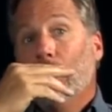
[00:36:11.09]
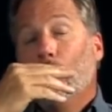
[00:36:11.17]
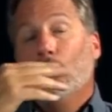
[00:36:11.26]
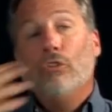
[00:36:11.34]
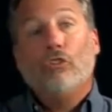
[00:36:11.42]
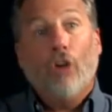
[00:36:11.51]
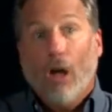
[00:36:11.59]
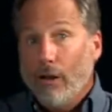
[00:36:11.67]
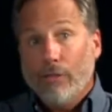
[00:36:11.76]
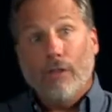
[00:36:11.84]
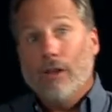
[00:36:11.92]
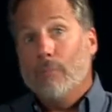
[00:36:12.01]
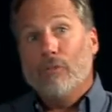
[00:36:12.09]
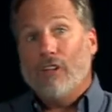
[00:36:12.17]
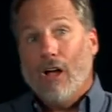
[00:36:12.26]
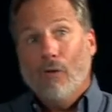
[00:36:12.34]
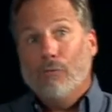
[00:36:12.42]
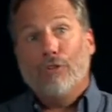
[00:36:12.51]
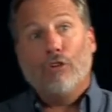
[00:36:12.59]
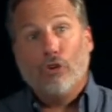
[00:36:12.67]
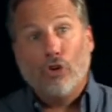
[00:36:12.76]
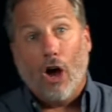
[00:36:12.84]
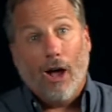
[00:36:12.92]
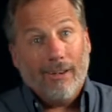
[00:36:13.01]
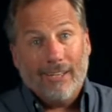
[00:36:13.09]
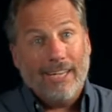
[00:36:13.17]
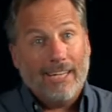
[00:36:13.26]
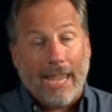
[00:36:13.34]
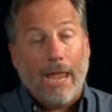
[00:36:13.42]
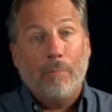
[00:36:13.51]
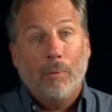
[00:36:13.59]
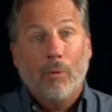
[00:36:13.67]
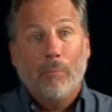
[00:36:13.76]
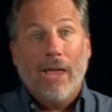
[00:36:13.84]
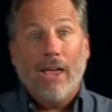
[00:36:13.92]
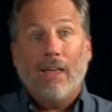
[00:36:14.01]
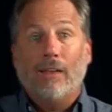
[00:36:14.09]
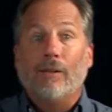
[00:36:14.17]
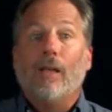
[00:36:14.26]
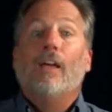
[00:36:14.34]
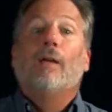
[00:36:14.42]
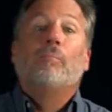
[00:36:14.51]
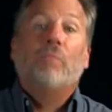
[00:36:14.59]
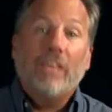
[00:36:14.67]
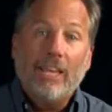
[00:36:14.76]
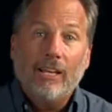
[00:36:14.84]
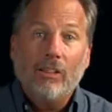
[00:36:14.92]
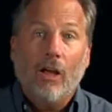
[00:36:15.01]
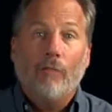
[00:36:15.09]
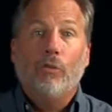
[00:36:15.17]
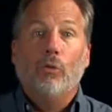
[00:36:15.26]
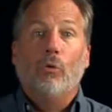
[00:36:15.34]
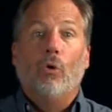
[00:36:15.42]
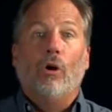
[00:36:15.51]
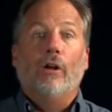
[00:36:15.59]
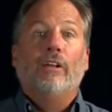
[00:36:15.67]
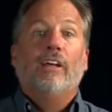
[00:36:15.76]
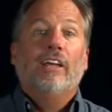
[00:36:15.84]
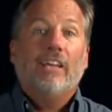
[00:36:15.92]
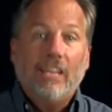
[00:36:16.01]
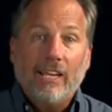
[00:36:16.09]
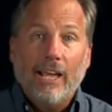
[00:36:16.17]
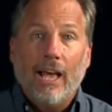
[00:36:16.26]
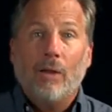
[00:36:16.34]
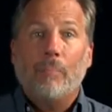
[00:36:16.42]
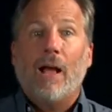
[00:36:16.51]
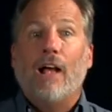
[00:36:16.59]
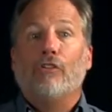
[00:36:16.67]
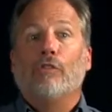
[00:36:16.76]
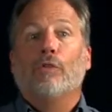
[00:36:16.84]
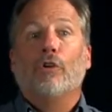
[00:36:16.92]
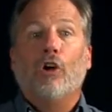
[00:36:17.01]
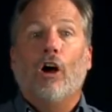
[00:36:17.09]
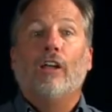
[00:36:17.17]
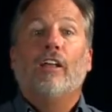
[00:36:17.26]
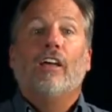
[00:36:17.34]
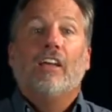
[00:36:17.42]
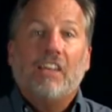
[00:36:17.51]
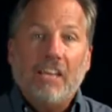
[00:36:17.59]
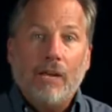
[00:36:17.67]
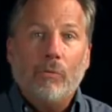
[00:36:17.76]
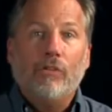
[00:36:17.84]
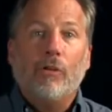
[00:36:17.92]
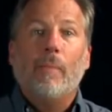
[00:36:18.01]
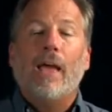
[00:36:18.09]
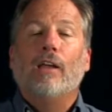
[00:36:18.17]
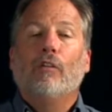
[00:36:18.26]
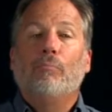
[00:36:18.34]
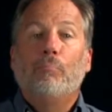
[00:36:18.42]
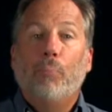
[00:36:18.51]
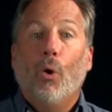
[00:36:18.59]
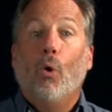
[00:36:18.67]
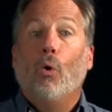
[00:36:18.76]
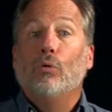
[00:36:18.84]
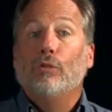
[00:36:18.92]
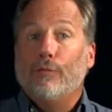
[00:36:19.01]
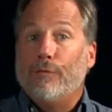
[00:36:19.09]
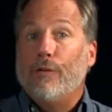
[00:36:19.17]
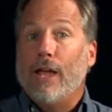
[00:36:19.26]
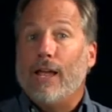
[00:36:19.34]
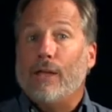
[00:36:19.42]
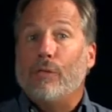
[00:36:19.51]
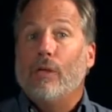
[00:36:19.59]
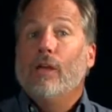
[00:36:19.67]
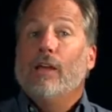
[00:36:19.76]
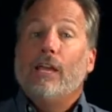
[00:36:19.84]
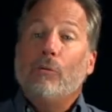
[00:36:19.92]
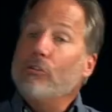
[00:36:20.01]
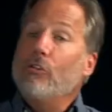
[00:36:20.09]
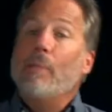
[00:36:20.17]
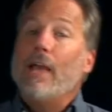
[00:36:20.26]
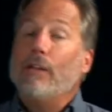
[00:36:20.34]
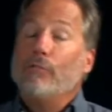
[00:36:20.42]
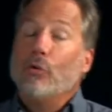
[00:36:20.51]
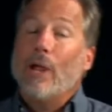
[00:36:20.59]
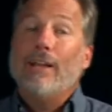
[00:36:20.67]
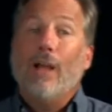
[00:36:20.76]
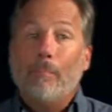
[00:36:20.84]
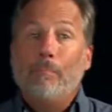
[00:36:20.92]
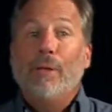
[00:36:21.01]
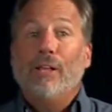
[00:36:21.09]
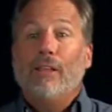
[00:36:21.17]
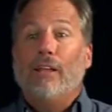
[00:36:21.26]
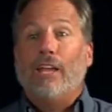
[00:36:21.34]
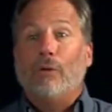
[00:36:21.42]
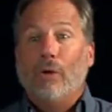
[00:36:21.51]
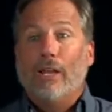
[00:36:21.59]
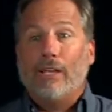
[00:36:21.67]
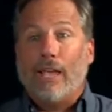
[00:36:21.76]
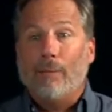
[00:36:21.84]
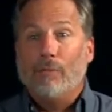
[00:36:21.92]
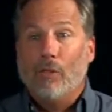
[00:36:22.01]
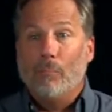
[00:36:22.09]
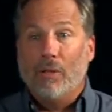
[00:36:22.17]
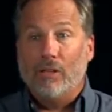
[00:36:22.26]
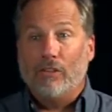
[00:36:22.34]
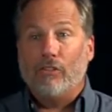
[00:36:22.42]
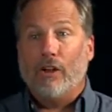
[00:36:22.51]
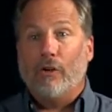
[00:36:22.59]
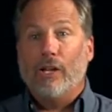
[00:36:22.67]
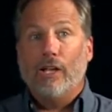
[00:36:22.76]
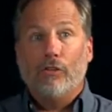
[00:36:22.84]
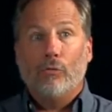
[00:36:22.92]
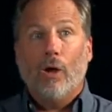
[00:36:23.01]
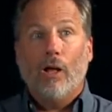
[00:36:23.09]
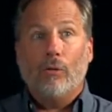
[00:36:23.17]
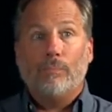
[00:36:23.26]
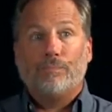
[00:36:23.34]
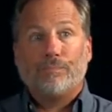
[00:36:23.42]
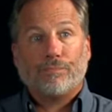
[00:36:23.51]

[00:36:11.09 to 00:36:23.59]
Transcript: Well, Jonathan himself was a godly, capable man. He loved the Lord. He had a passion for God. He was a man of bold faith. He was a man of great ability when it came to the military as well.